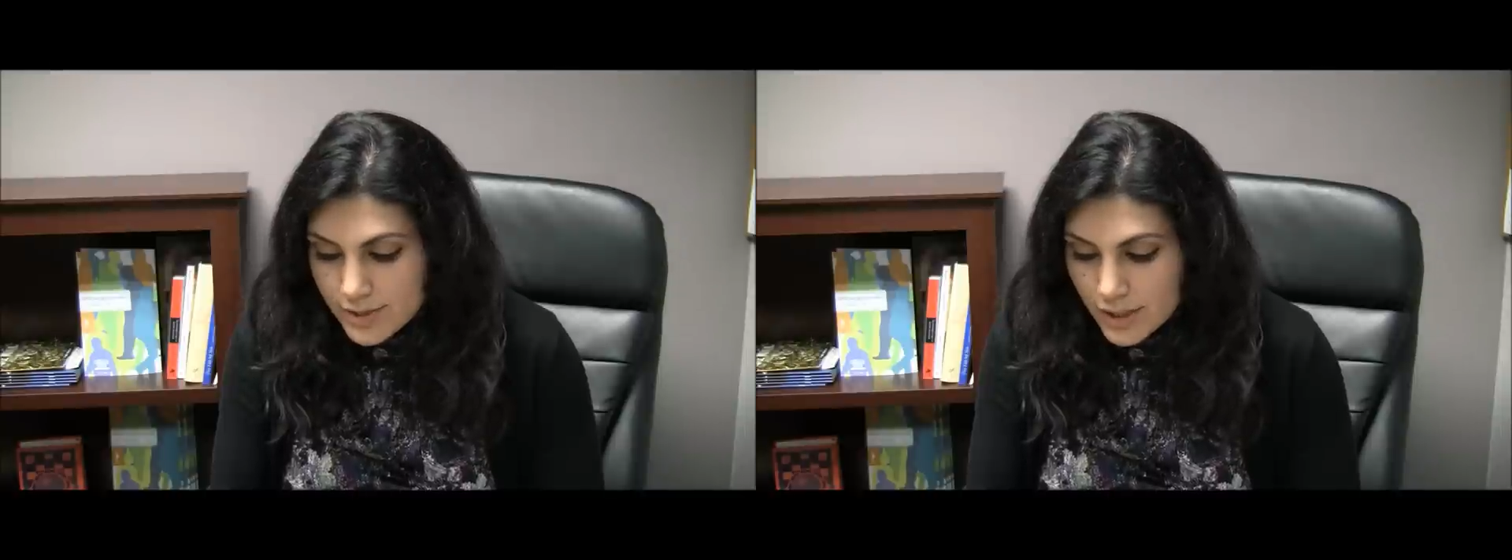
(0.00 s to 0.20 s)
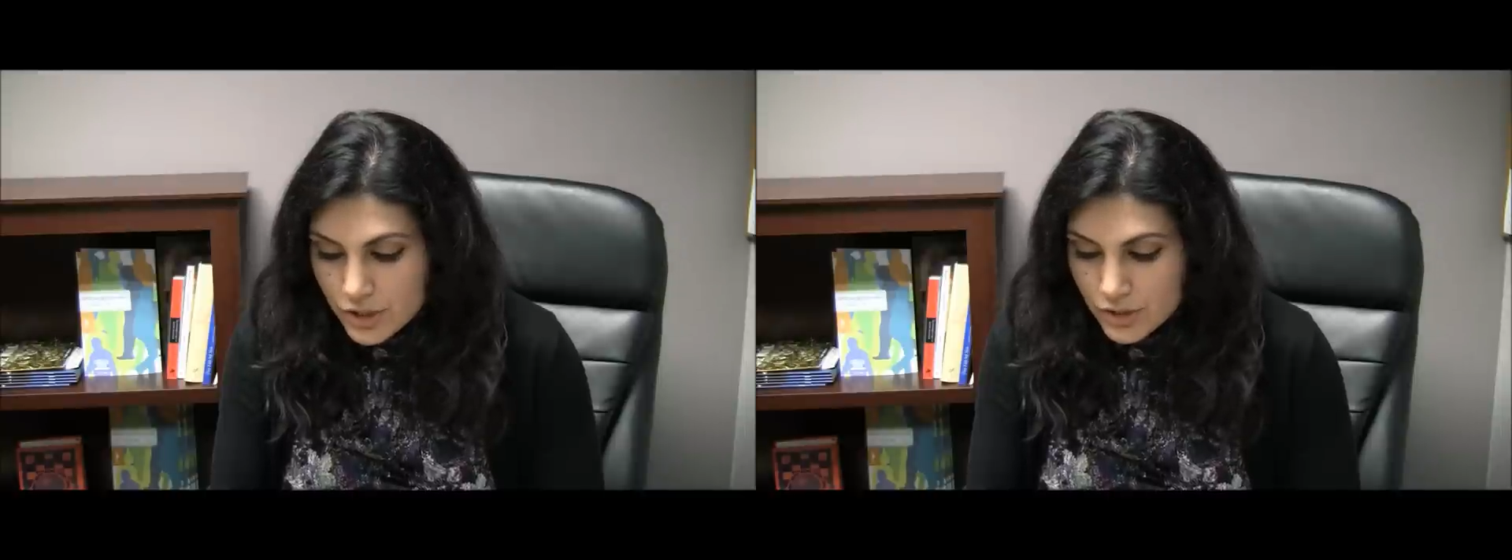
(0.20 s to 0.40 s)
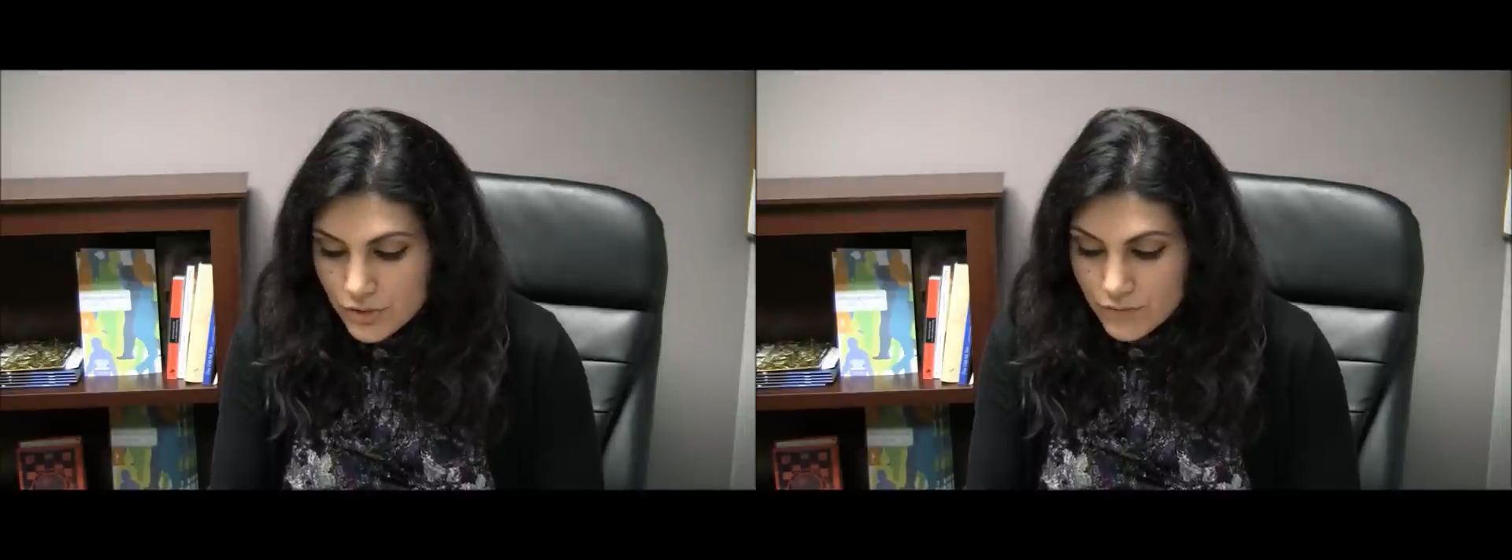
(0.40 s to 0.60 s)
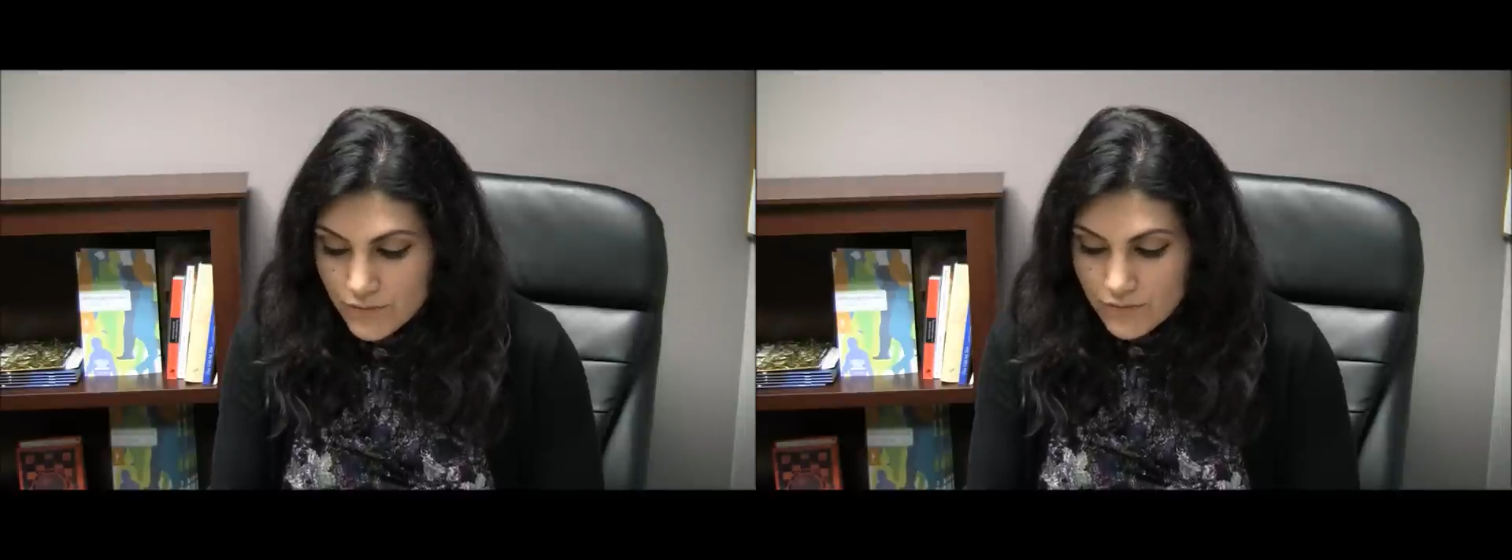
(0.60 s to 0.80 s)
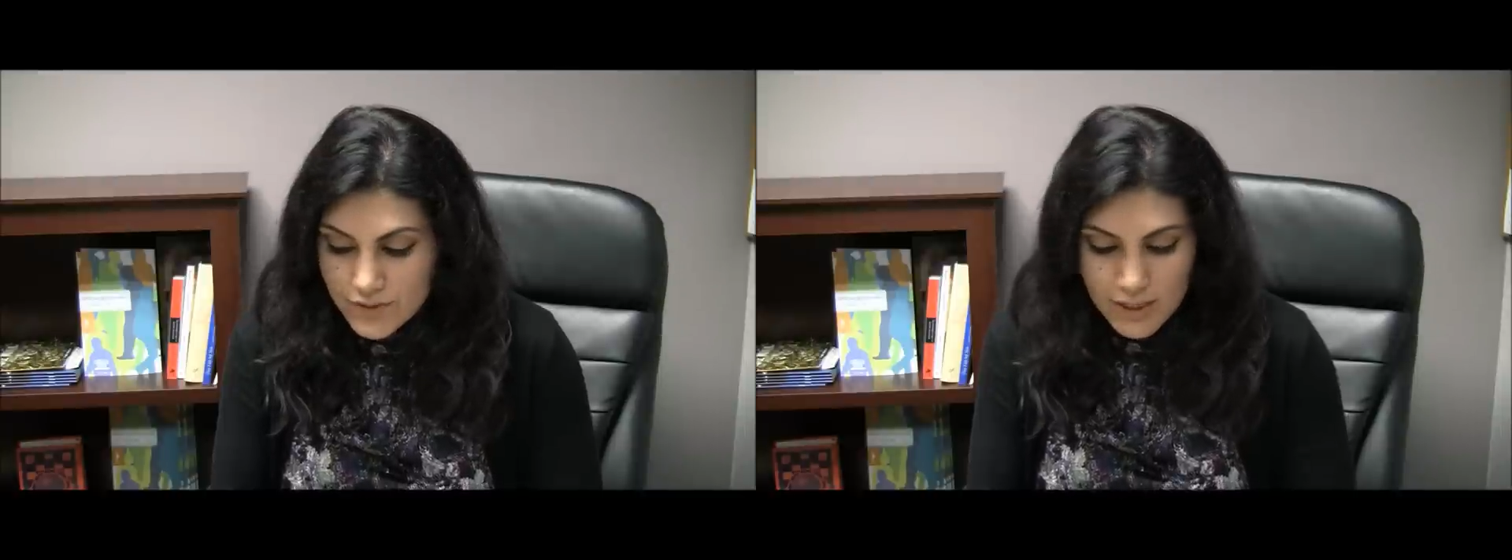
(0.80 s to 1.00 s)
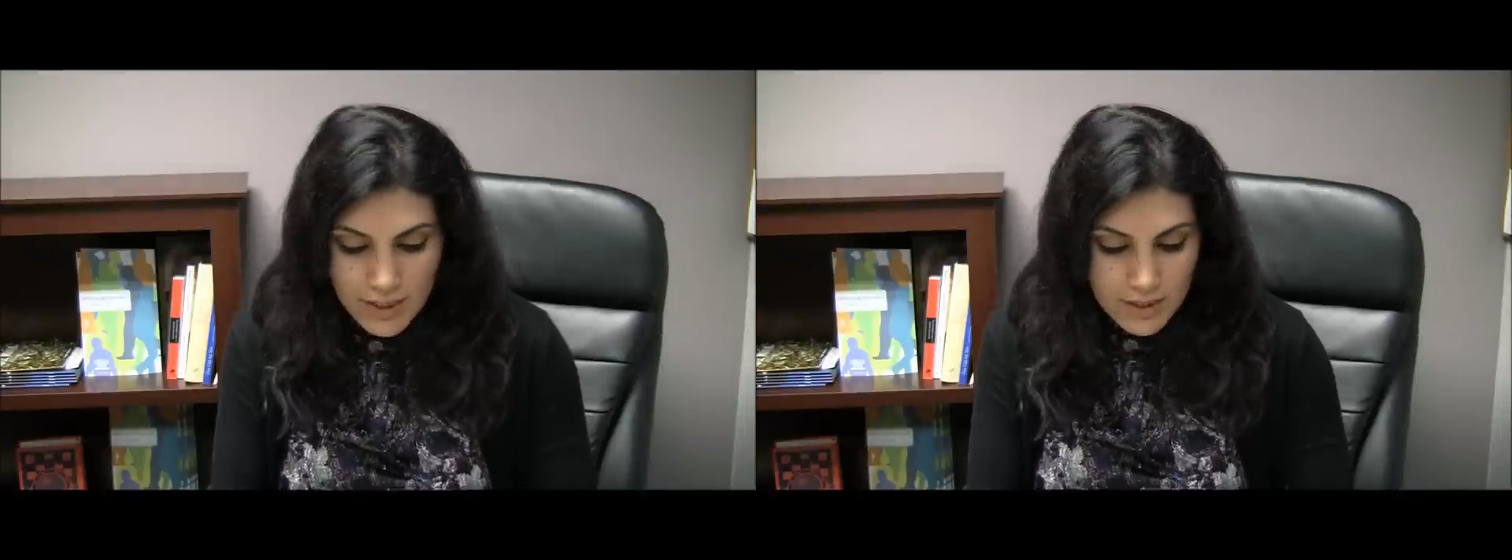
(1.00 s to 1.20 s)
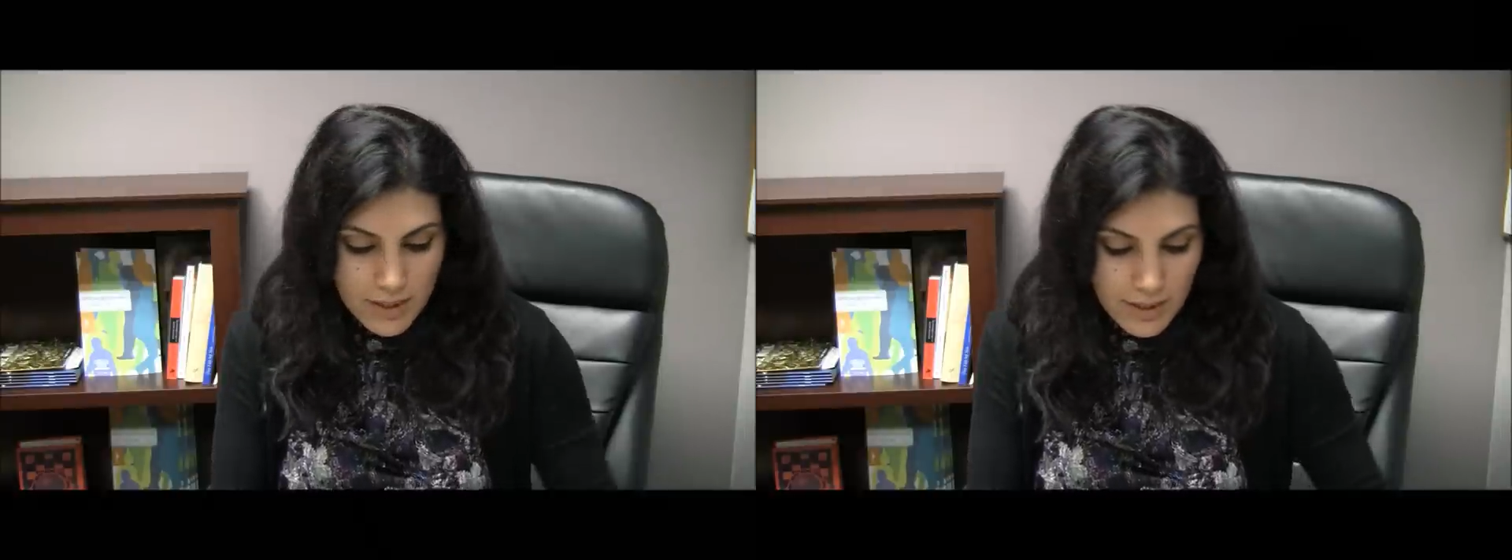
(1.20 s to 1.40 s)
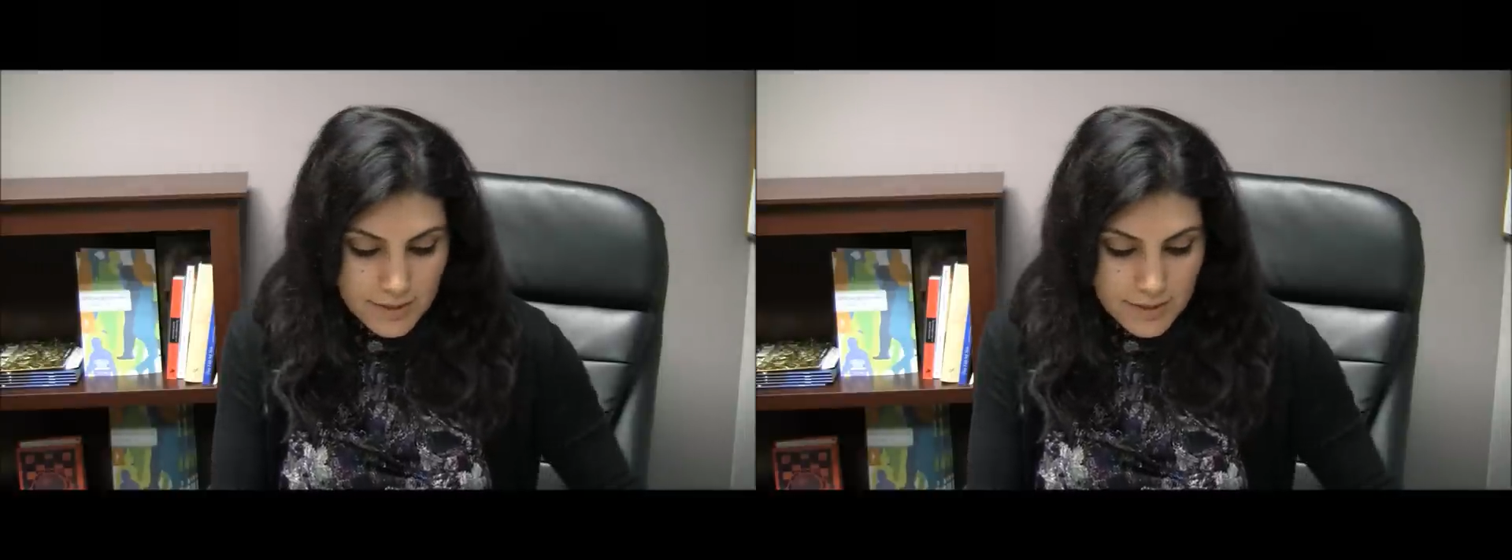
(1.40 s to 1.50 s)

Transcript: Section 215,